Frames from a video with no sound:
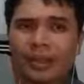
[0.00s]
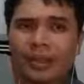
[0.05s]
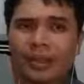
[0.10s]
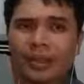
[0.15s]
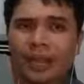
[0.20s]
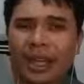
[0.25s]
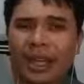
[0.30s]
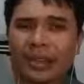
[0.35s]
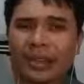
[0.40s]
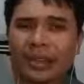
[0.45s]

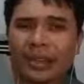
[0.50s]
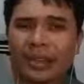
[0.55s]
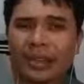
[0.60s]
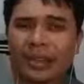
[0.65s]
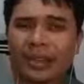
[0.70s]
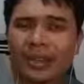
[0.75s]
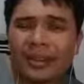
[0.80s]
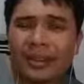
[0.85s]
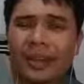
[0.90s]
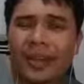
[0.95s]
and
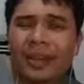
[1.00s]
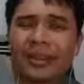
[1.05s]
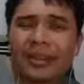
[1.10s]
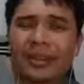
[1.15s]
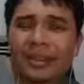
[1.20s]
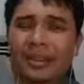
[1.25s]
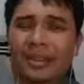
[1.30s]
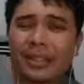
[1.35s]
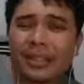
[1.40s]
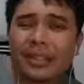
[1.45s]
that
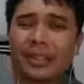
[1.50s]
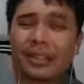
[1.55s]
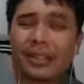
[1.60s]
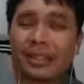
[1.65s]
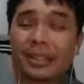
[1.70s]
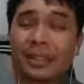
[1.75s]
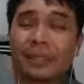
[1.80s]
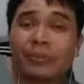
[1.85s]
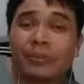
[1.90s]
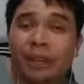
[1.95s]
doesn't
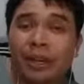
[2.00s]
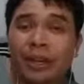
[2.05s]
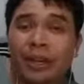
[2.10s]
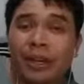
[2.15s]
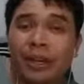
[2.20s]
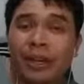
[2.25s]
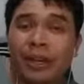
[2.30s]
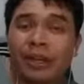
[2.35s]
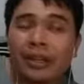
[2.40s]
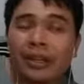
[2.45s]
just
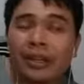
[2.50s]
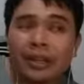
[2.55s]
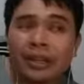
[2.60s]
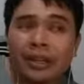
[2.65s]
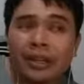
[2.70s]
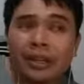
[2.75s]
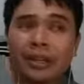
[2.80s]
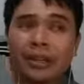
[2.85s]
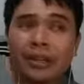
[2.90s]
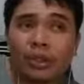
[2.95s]
apply
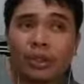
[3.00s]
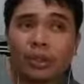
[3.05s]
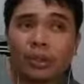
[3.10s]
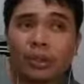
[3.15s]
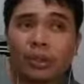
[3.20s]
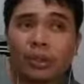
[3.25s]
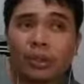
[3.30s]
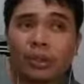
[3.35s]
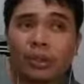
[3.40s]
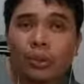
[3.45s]

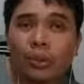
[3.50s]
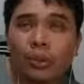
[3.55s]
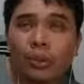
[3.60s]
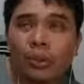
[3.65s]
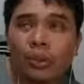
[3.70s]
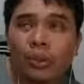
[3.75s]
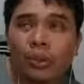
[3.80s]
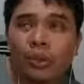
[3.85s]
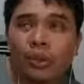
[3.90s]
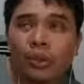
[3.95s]
to
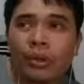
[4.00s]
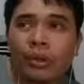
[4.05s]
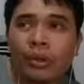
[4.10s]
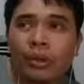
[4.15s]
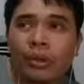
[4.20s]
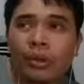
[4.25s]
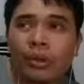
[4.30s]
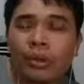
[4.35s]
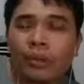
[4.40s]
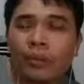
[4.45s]

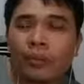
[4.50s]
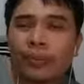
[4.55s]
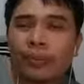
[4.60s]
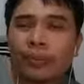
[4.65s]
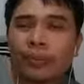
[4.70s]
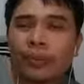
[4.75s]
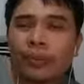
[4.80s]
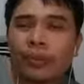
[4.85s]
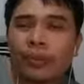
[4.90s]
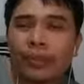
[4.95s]

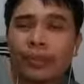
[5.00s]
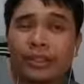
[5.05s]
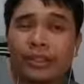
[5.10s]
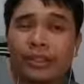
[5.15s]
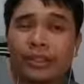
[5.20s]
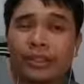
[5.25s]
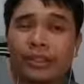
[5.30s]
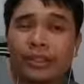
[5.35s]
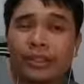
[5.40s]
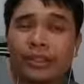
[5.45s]

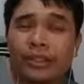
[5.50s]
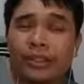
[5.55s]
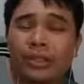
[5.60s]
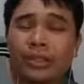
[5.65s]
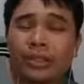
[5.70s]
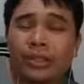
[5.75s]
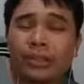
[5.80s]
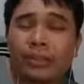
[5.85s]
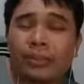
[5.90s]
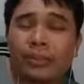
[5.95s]
doesn't
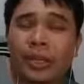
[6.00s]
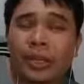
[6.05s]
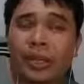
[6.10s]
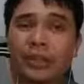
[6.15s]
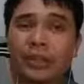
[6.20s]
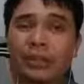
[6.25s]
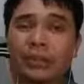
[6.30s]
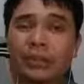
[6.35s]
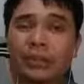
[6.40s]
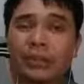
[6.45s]
just apply
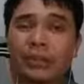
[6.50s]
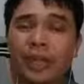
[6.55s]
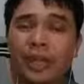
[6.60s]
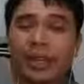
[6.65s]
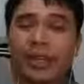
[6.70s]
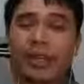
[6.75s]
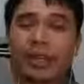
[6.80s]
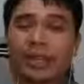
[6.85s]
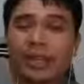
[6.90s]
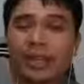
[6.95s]
to
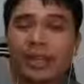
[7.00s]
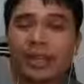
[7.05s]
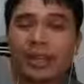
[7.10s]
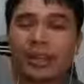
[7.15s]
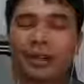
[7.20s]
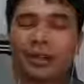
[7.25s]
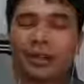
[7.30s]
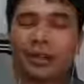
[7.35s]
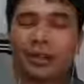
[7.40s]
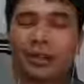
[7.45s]
making a
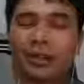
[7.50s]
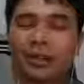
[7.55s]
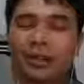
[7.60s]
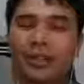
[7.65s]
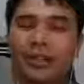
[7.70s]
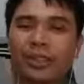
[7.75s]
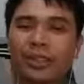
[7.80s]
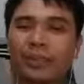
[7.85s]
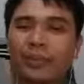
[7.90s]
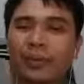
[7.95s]
sale. That
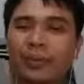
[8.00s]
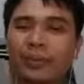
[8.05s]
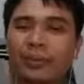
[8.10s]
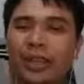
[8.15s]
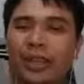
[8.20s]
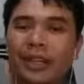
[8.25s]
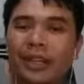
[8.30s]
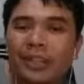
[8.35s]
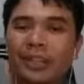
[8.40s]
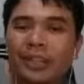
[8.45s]
also
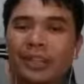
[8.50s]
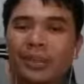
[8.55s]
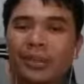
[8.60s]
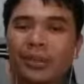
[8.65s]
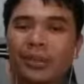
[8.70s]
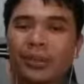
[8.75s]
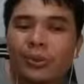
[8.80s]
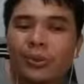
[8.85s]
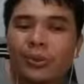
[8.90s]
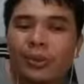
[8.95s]
applies
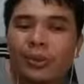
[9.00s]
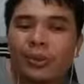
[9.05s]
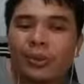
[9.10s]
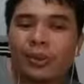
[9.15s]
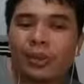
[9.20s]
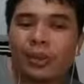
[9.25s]
to